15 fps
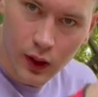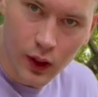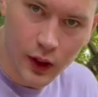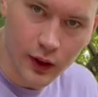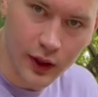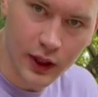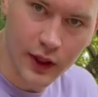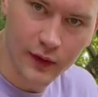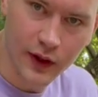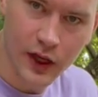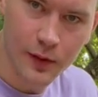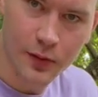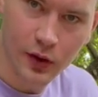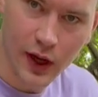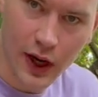You can even
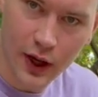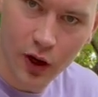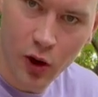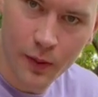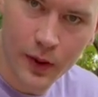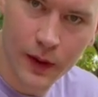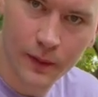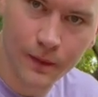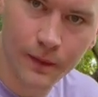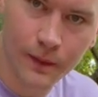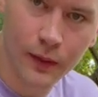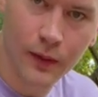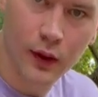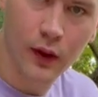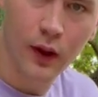keep your hand open.
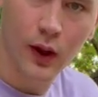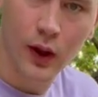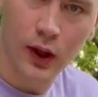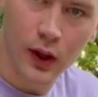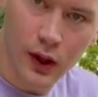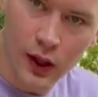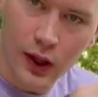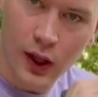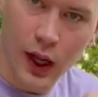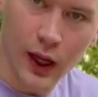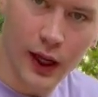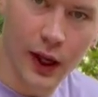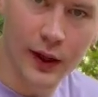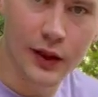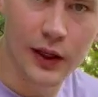
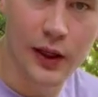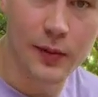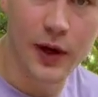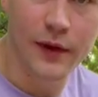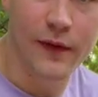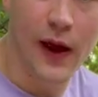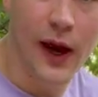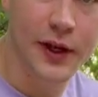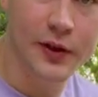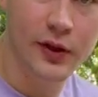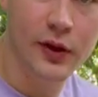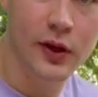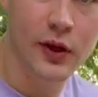Again, the limiting factor